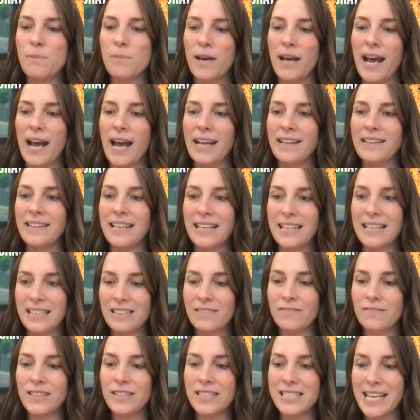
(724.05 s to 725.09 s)
But at the end
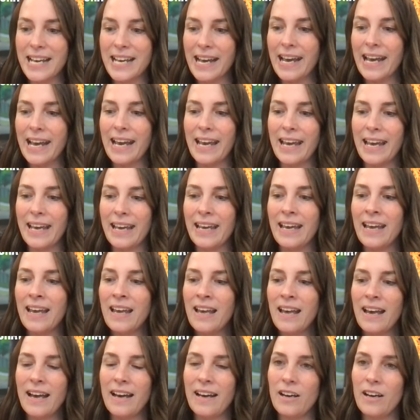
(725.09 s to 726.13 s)
of the day,
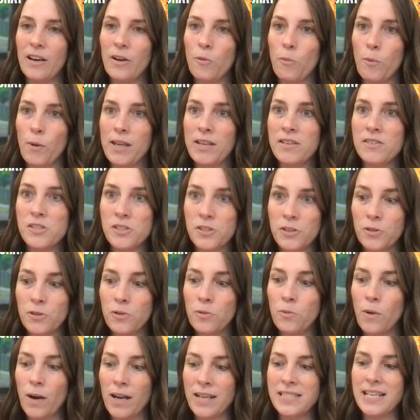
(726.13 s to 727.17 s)
we do
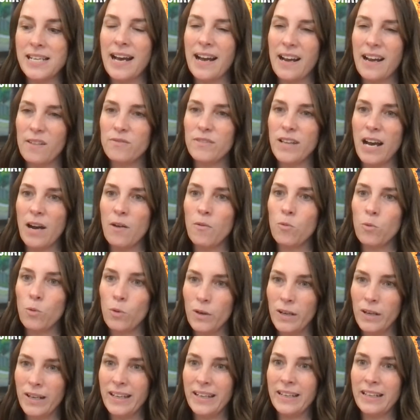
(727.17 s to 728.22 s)
want to have that
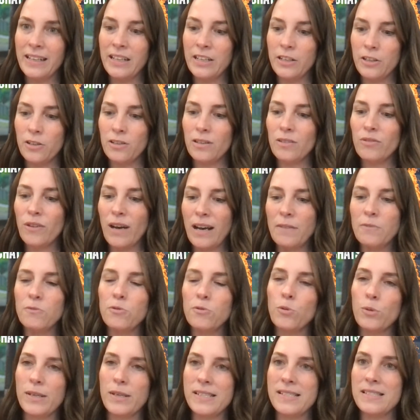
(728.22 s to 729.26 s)
one unified
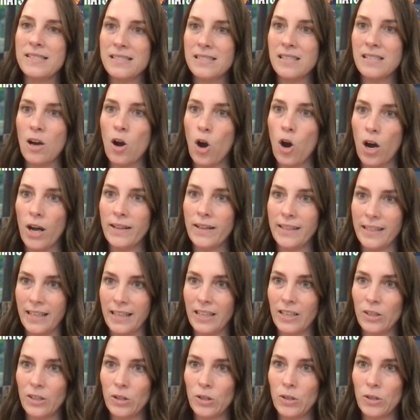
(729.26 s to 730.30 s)
voice on the
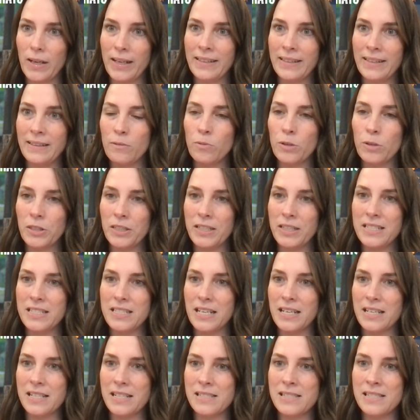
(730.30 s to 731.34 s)
Hill, and it really
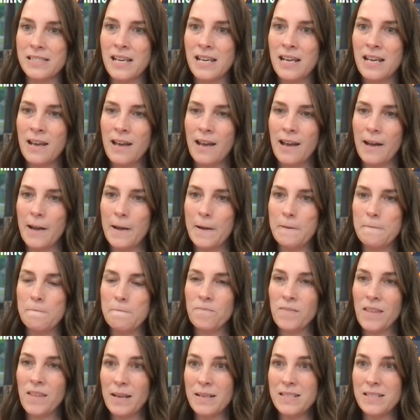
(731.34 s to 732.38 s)
does
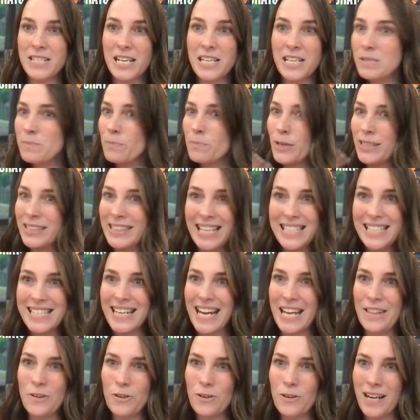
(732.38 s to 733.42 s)
bring that
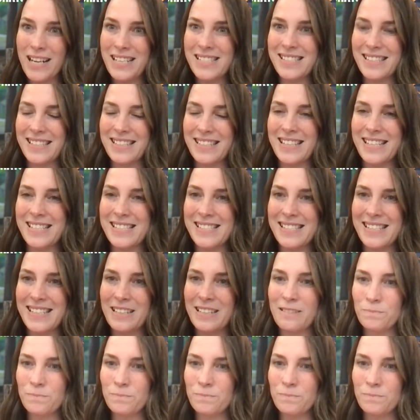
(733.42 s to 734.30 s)
together nicely, doesn't it?